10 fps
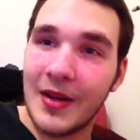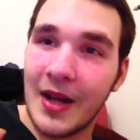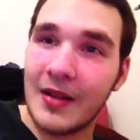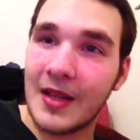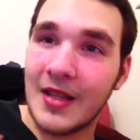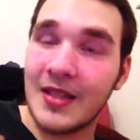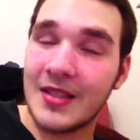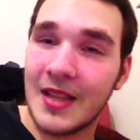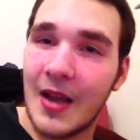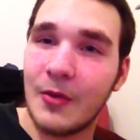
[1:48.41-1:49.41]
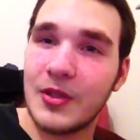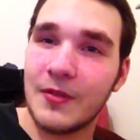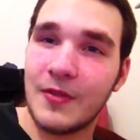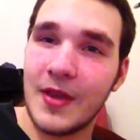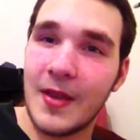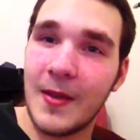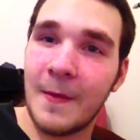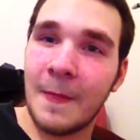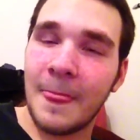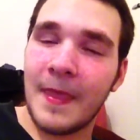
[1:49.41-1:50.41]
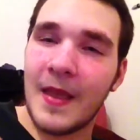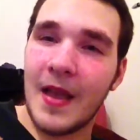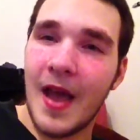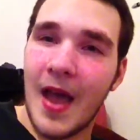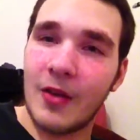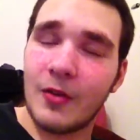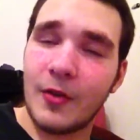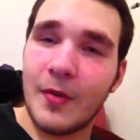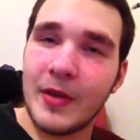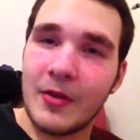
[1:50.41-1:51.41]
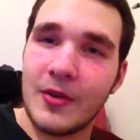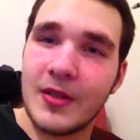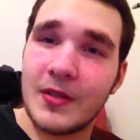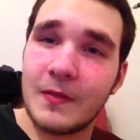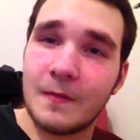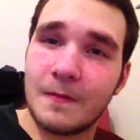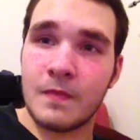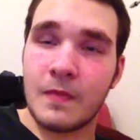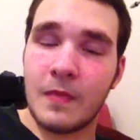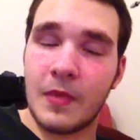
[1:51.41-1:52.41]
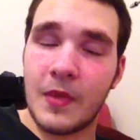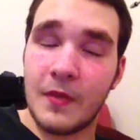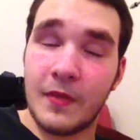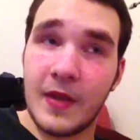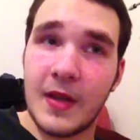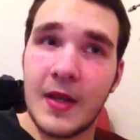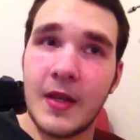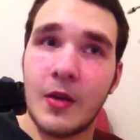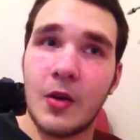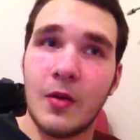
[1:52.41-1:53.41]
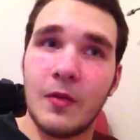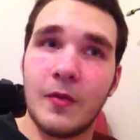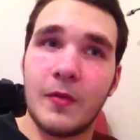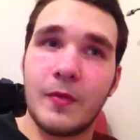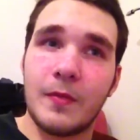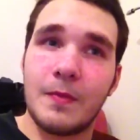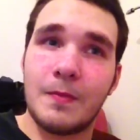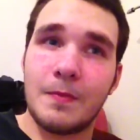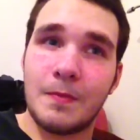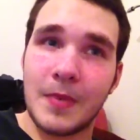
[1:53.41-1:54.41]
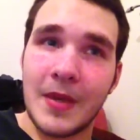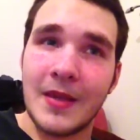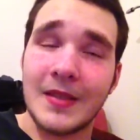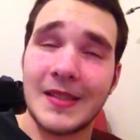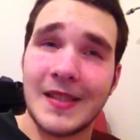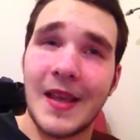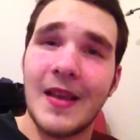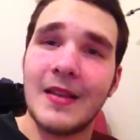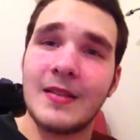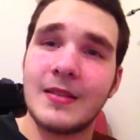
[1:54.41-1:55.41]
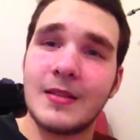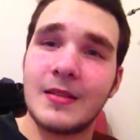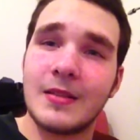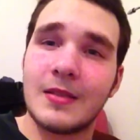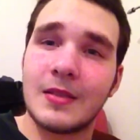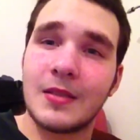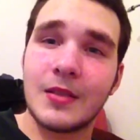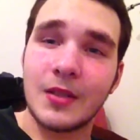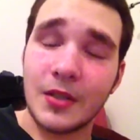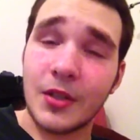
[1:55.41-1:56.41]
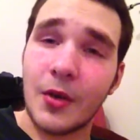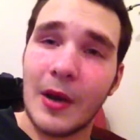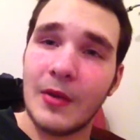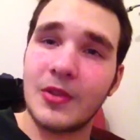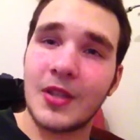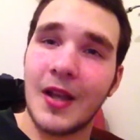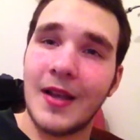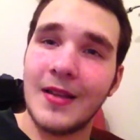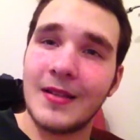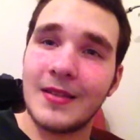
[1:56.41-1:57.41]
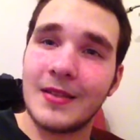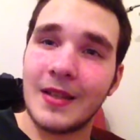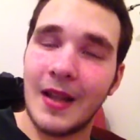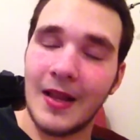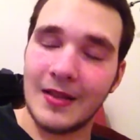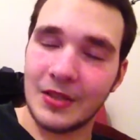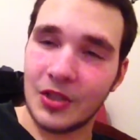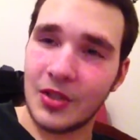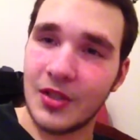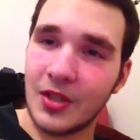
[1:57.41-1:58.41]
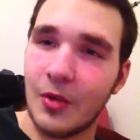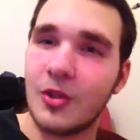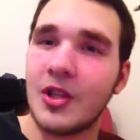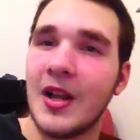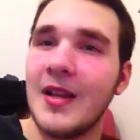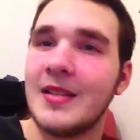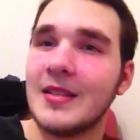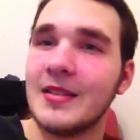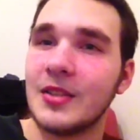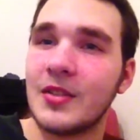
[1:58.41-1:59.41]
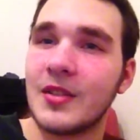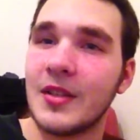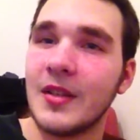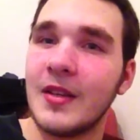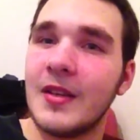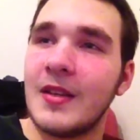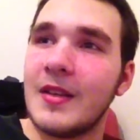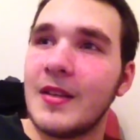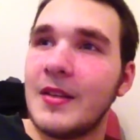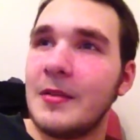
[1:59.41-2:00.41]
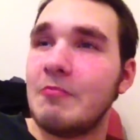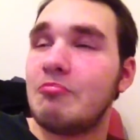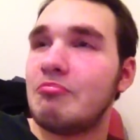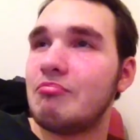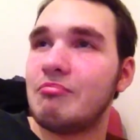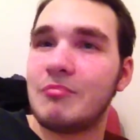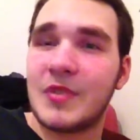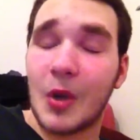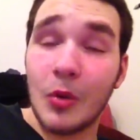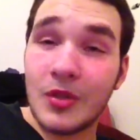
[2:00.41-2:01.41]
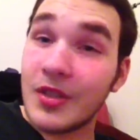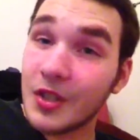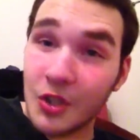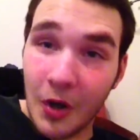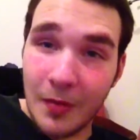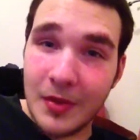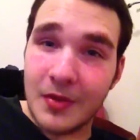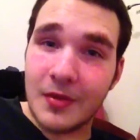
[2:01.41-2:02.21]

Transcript: And that is how severe agoraphobia is. The feeling of being scared just to go outside and just to socialize and just to go to the shops.